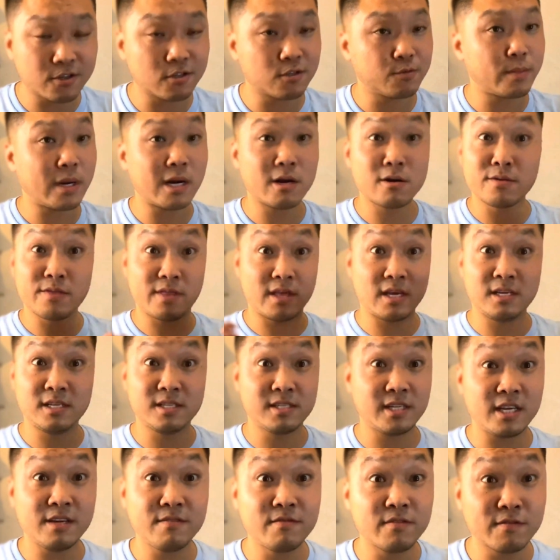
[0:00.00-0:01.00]
better things
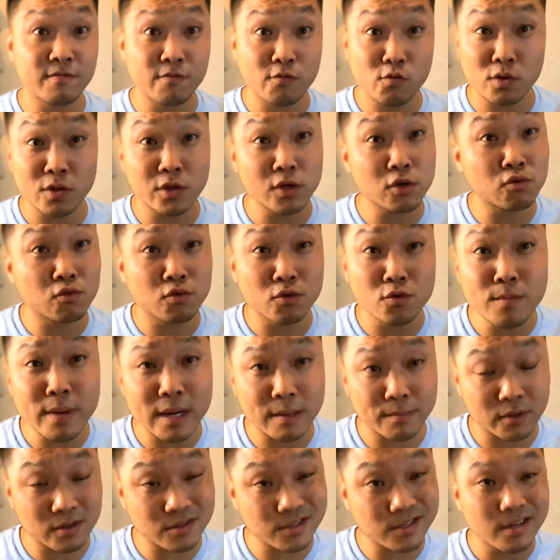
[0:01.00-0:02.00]
even for the crew
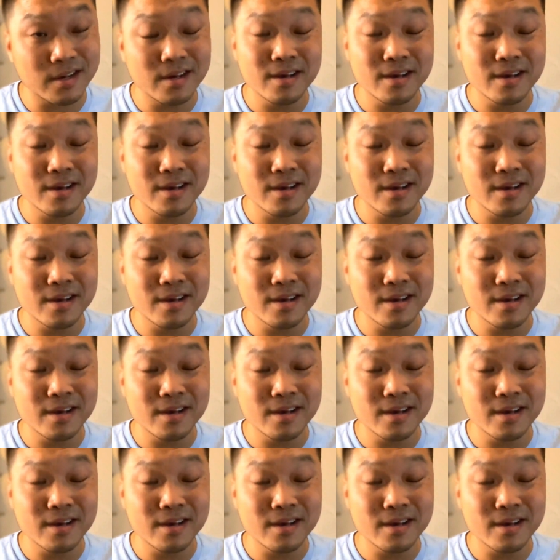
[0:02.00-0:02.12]
members.